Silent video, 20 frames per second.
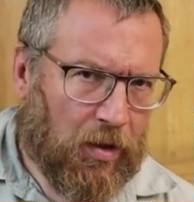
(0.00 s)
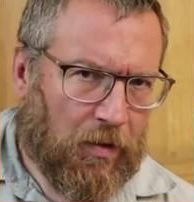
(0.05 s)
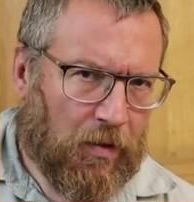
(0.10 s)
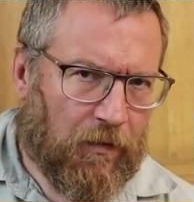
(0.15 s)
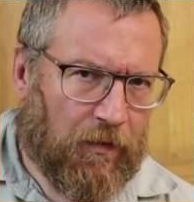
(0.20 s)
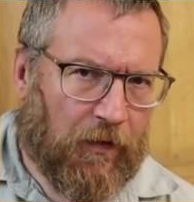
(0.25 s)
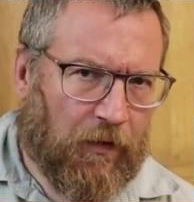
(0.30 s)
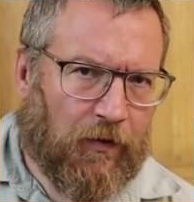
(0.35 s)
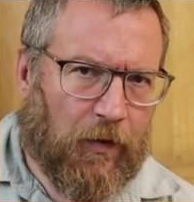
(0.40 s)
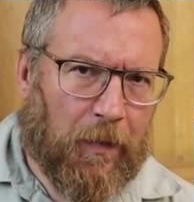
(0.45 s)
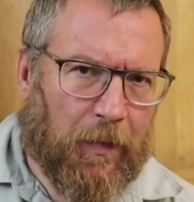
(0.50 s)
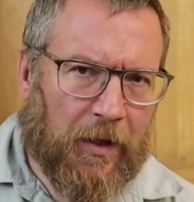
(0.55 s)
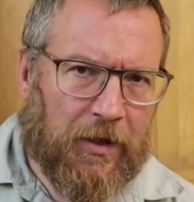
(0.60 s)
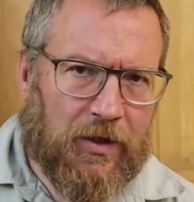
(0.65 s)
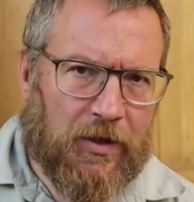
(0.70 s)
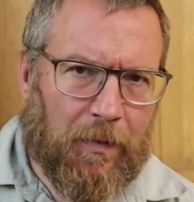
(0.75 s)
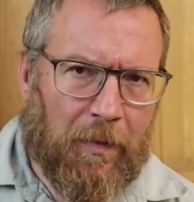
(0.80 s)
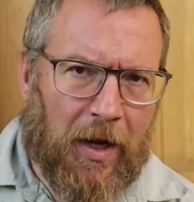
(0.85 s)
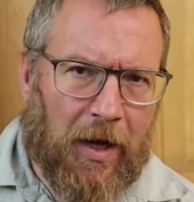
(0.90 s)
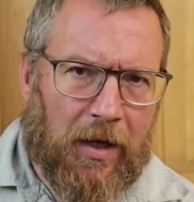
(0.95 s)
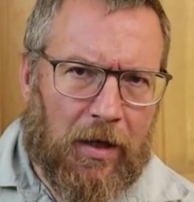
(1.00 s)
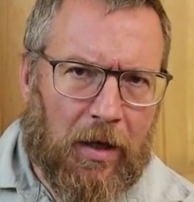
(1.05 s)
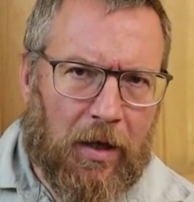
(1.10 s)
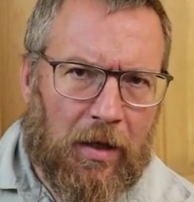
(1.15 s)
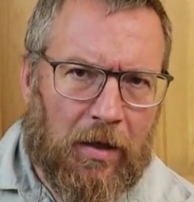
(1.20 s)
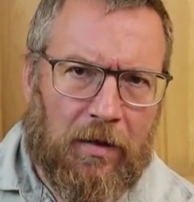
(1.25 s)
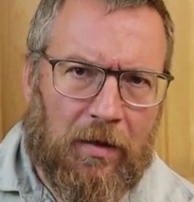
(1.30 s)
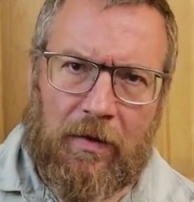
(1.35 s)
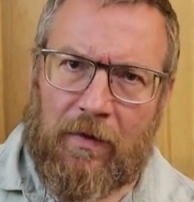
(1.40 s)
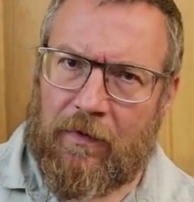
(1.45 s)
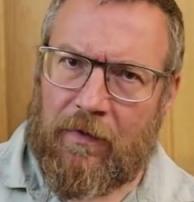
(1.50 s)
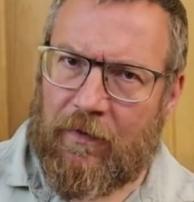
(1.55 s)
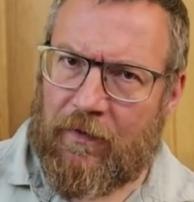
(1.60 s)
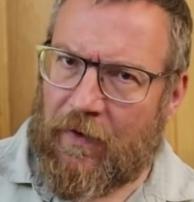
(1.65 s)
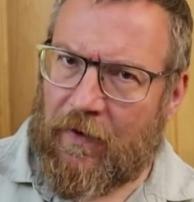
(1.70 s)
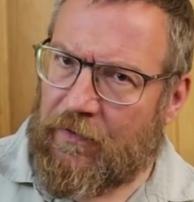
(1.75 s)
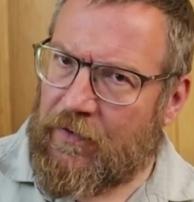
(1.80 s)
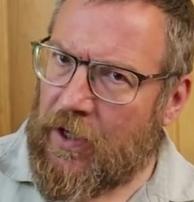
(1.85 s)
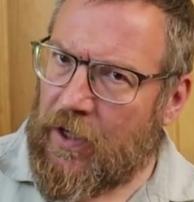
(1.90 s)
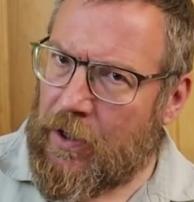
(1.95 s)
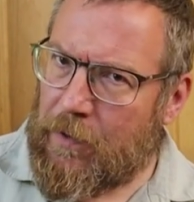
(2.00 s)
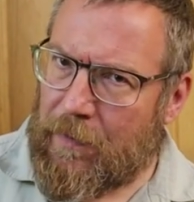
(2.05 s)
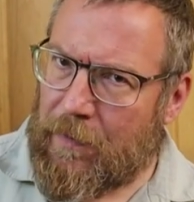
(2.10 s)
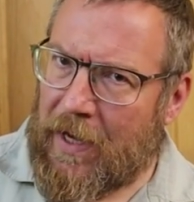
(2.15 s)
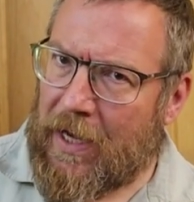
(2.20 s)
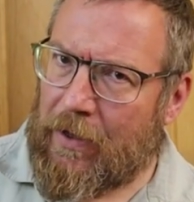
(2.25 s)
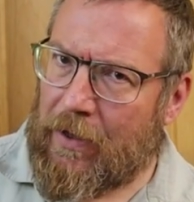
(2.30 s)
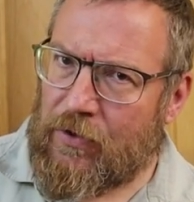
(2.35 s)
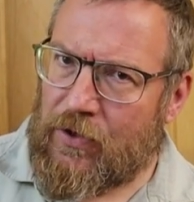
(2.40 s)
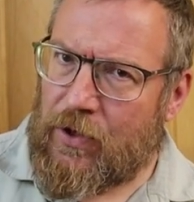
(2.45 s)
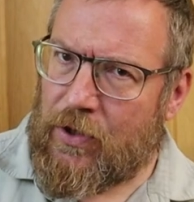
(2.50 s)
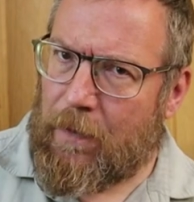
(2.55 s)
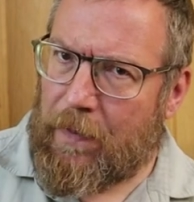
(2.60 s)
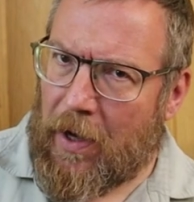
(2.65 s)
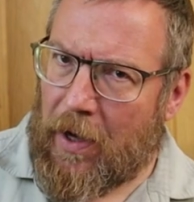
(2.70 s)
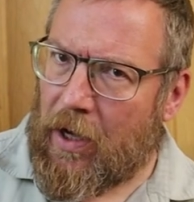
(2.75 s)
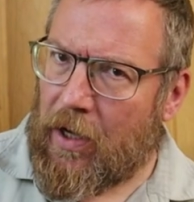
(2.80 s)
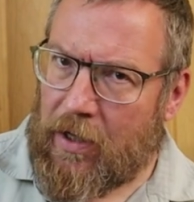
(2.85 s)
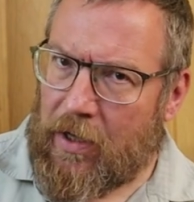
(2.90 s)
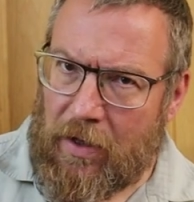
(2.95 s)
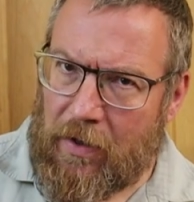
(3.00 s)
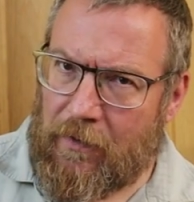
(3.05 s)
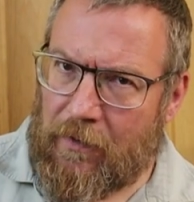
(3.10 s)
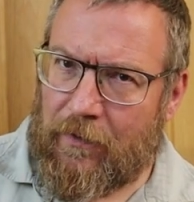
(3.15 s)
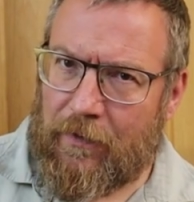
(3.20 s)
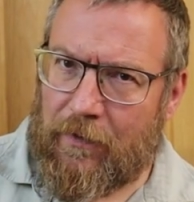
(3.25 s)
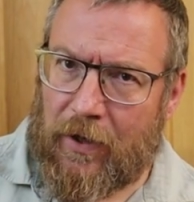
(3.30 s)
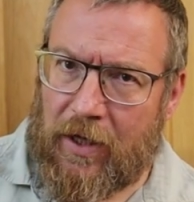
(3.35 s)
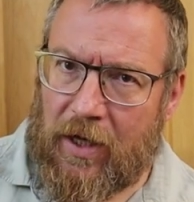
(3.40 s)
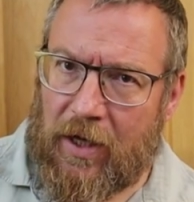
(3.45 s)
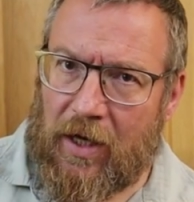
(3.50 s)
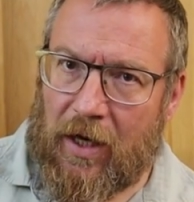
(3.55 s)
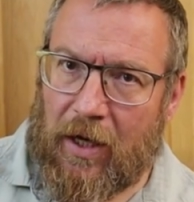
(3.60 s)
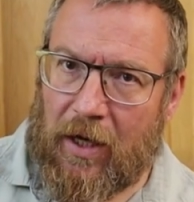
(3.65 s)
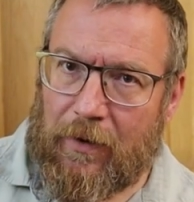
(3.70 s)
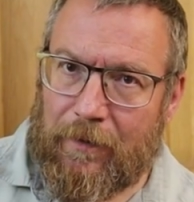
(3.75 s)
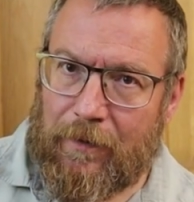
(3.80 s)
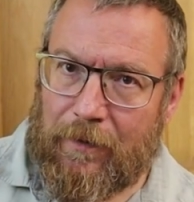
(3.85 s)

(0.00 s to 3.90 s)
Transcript: 50 pence to make, £15 to buy for a kilo.